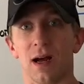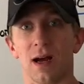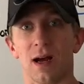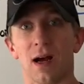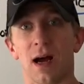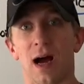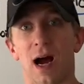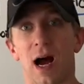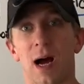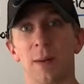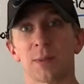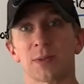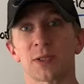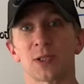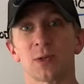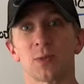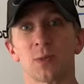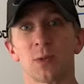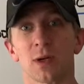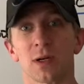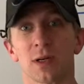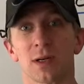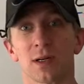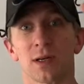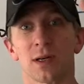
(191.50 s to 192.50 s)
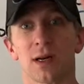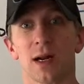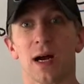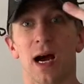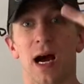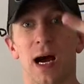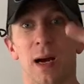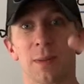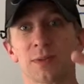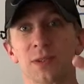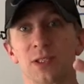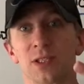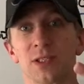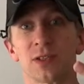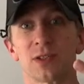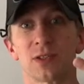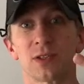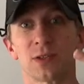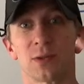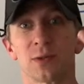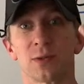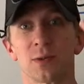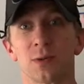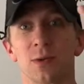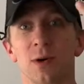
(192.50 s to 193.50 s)
option 1, option
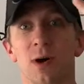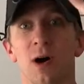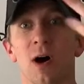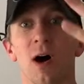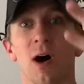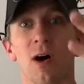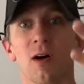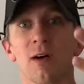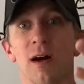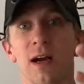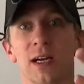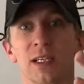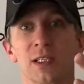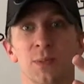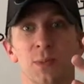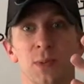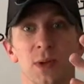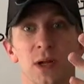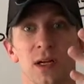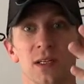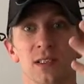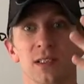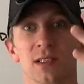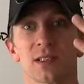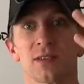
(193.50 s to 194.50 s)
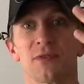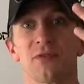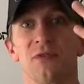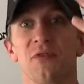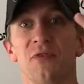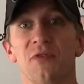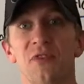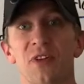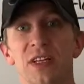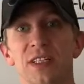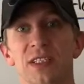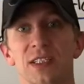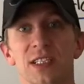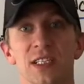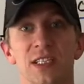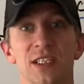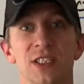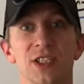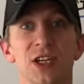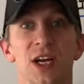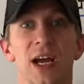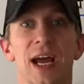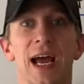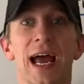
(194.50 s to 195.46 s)
2, RX Plus, vintage,